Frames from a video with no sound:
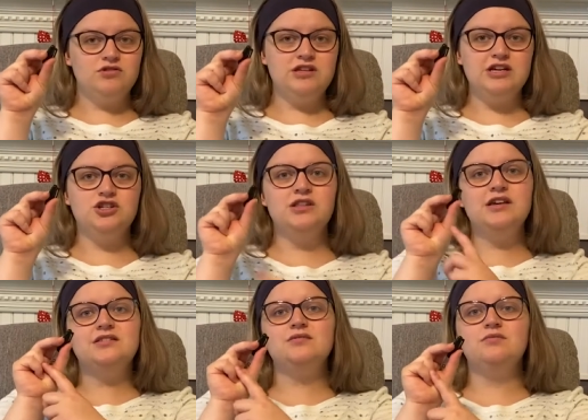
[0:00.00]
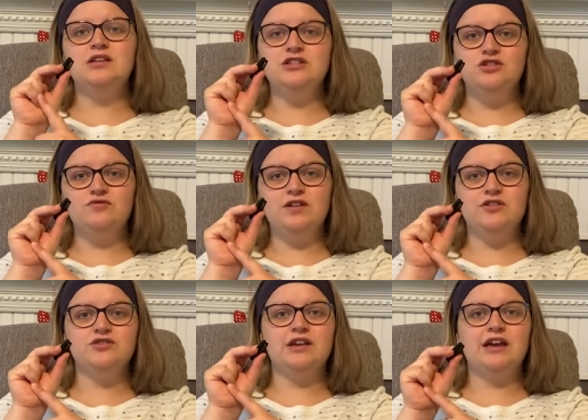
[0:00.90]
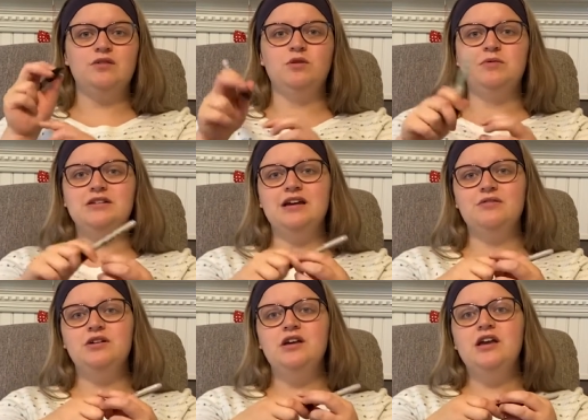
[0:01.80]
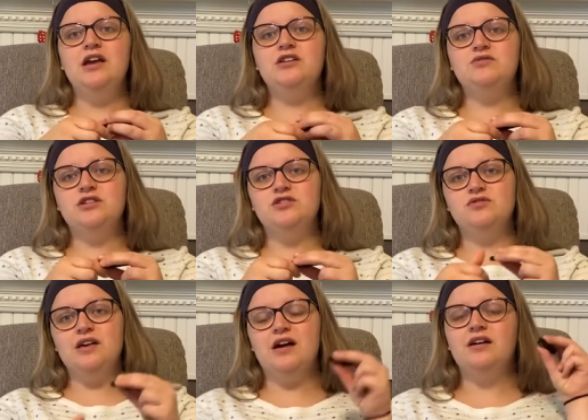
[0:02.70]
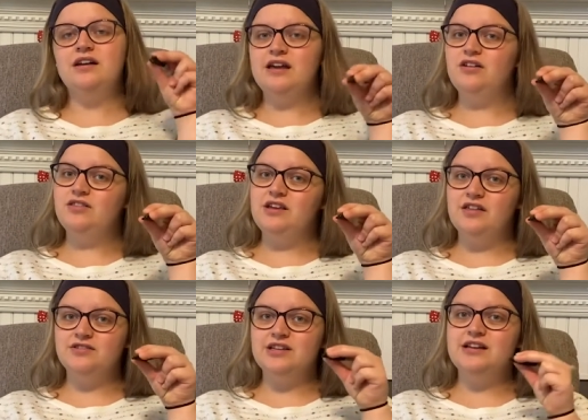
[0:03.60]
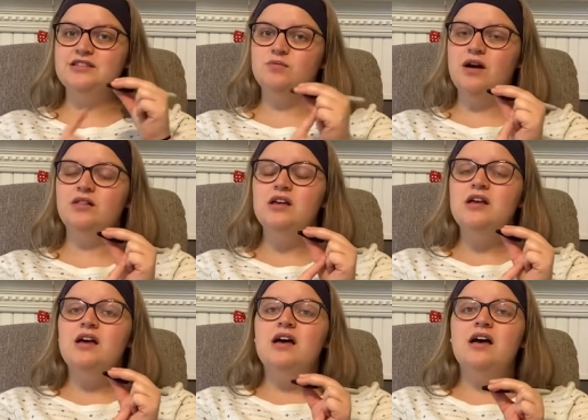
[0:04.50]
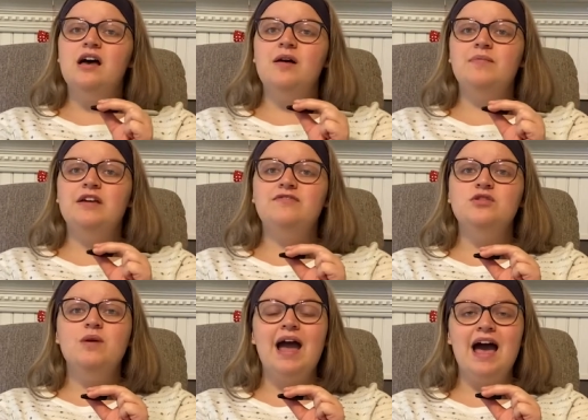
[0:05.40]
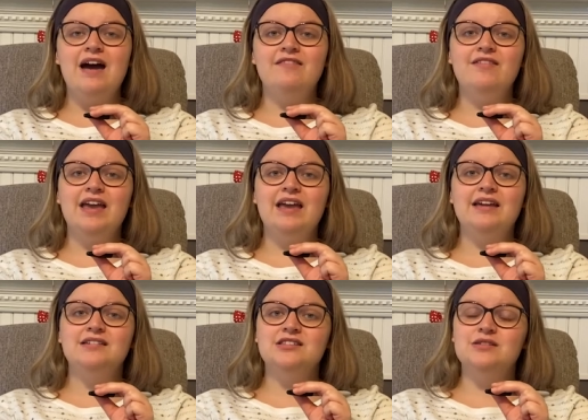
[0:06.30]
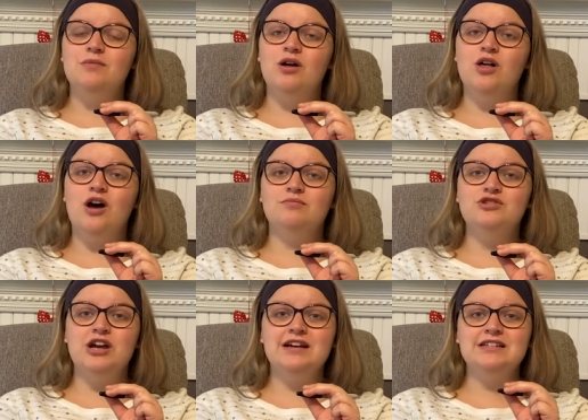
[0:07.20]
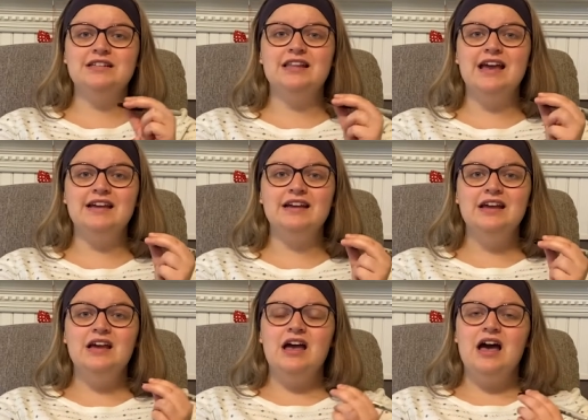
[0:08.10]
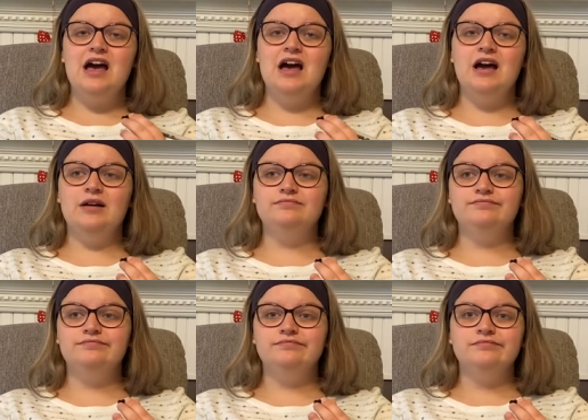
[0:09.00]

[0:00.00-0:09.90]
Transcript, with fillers: teach this. These two fingers again will be down, and you can do that again on the other side as well. Um, if you have a small object like um,